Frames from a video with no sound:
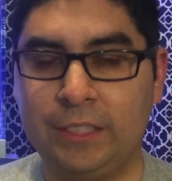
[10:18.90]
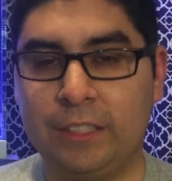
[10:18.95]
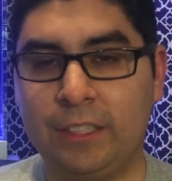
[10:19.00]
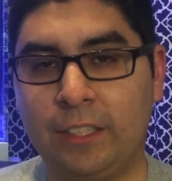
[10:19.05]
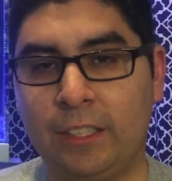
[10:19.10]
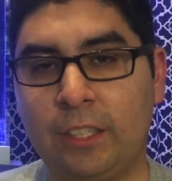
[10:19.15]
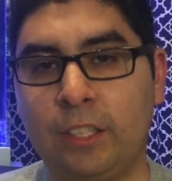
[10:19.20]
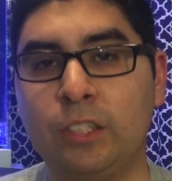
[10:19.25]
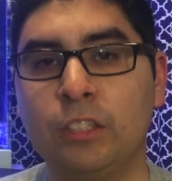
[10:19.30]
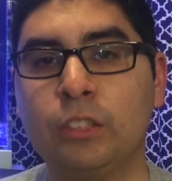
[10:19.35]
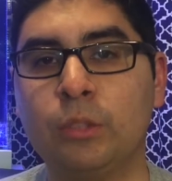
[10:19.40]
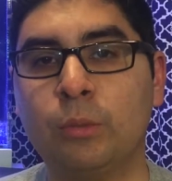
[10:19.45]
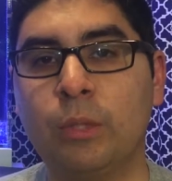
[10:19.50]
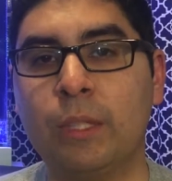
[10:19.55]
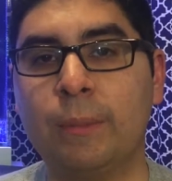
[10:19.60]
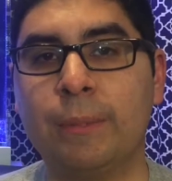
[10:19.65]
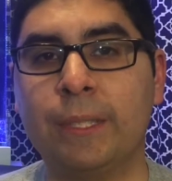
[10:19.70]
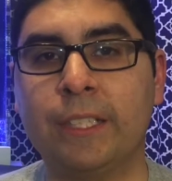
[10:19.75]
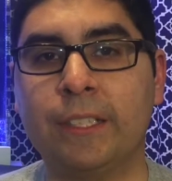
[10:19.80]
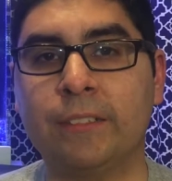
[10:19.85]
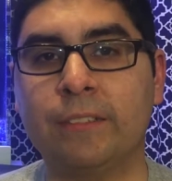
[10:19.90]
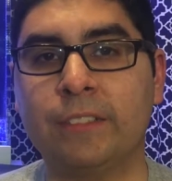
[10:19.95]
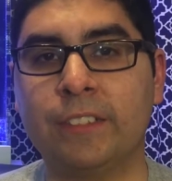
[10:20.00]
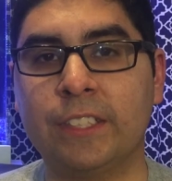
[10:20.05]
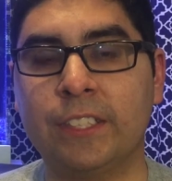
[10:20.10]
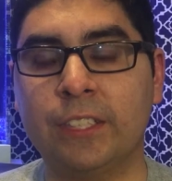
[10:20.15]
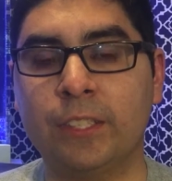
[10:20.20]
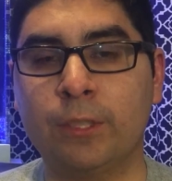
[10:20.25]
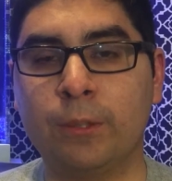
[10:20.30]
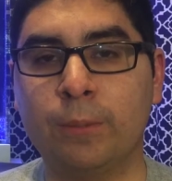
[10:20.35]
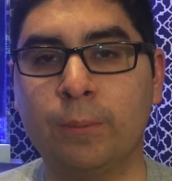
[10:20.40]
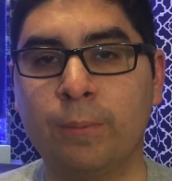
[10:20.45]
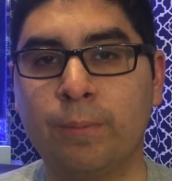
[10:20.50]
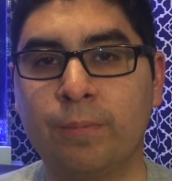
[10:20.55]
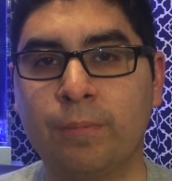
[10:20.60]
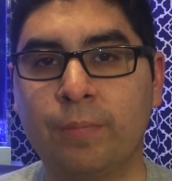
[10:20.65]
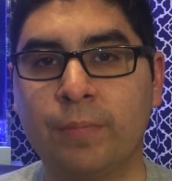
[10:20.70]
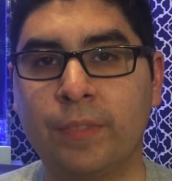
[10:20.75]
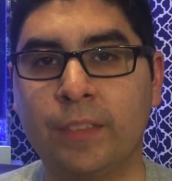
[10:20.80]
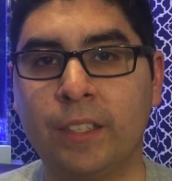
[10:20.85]
I also want to make a video
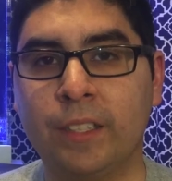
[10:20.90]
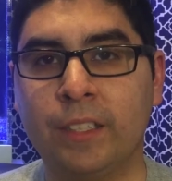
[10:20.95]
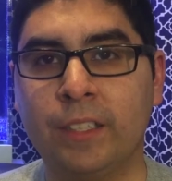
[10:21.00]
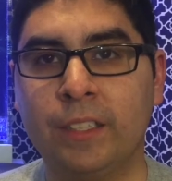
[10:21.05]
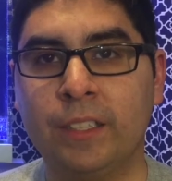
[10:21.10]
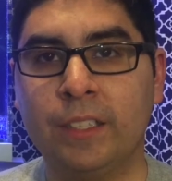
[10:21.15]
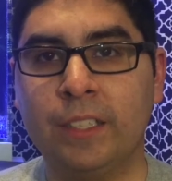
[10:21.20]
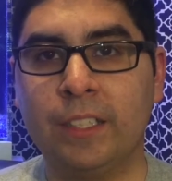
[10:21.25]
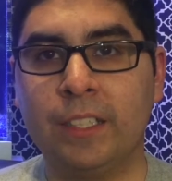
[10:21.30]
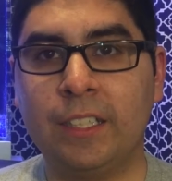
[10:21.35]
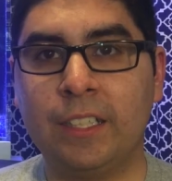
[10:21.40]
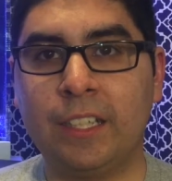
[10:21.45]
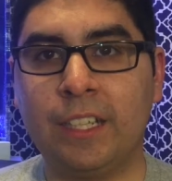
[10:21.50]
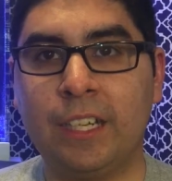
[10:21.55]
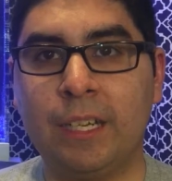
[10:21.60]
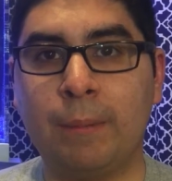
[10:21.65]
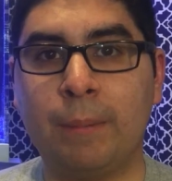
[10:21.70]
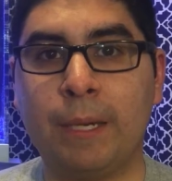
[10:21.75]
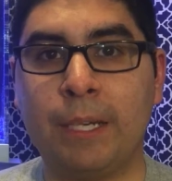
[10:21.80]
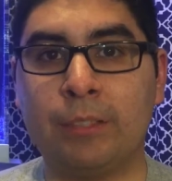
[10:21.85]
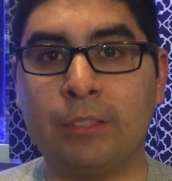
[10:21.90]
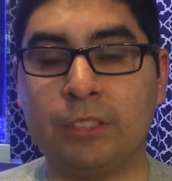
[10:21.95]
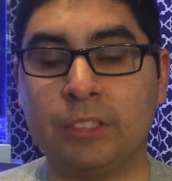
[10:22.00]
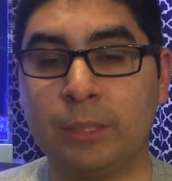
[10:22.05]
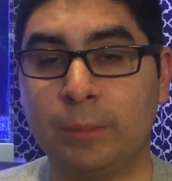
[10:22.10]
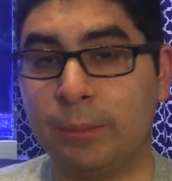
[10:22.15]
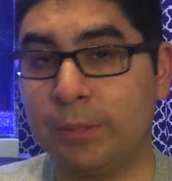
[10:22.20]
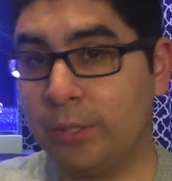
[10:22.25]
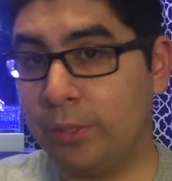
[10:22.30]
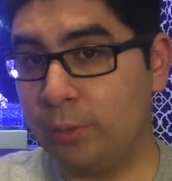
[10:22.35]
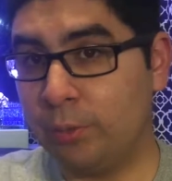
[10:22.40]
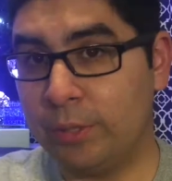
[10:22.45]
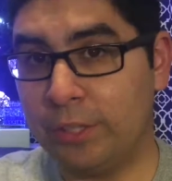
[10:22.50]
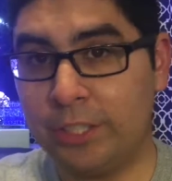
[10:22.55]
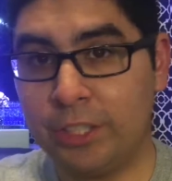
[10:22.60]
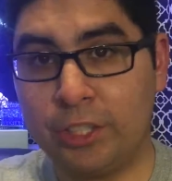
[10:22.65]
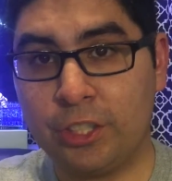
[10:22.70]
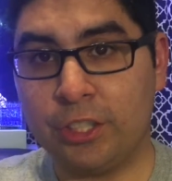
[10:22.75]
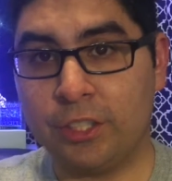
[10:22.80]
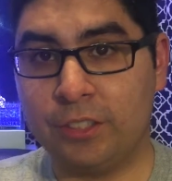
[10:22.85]
about some of the new
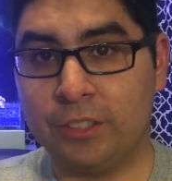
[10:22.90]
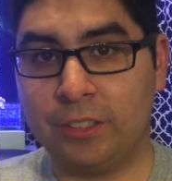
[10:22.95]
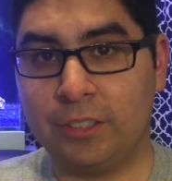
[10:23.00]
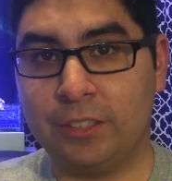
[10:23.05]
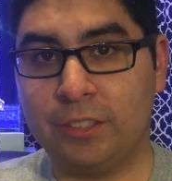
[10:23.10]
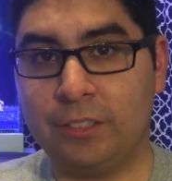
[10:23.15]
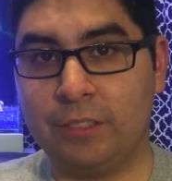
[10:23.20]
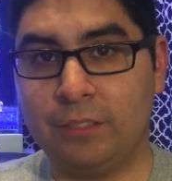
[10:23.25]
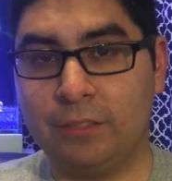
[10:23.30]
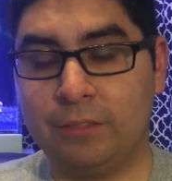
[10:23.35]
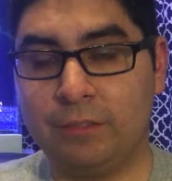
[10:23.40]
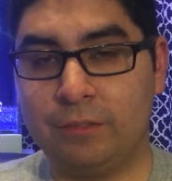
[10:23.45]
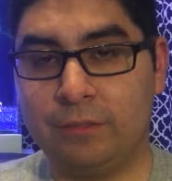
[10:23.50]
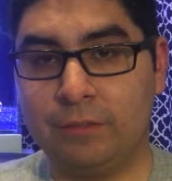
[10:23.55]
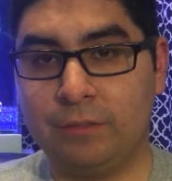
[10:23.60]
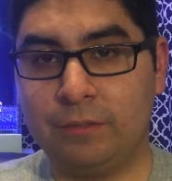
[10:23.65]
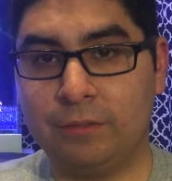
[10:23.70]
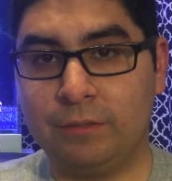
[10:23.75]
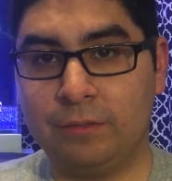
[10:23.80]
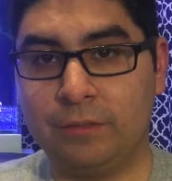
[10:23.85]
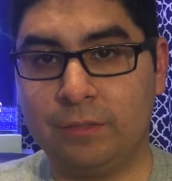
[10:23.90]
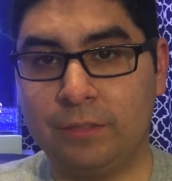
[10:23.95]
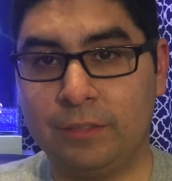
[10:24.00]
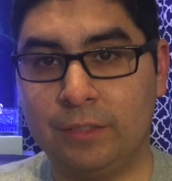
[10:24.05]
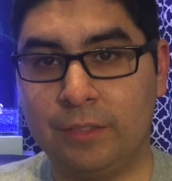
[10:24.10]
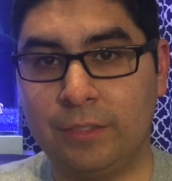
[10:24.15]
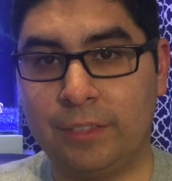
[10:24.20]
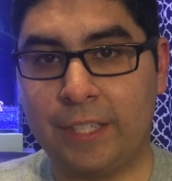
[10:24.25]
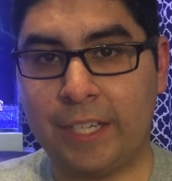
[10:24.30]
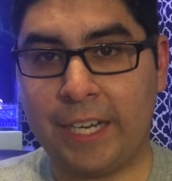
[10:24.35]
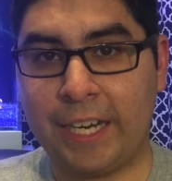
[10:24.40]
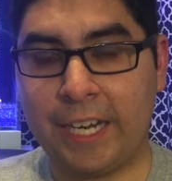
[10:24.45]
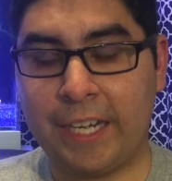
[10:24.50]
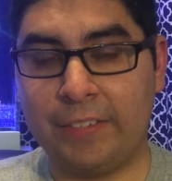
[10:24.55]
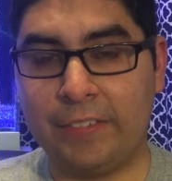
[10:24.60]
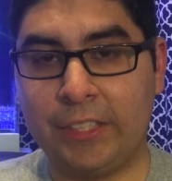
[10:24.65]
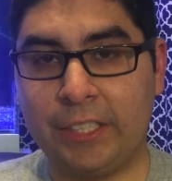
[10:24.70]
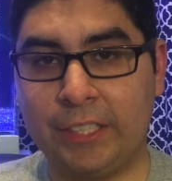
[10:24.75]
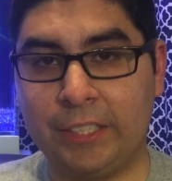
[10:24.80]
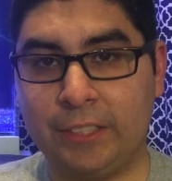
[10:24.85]
additions that I have
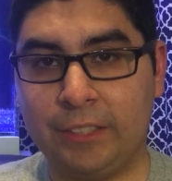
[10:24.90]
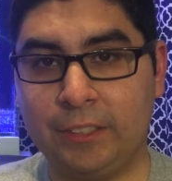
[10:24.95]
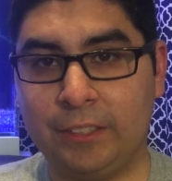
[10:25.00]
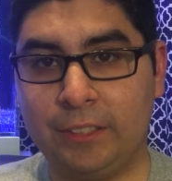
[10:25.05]
on it.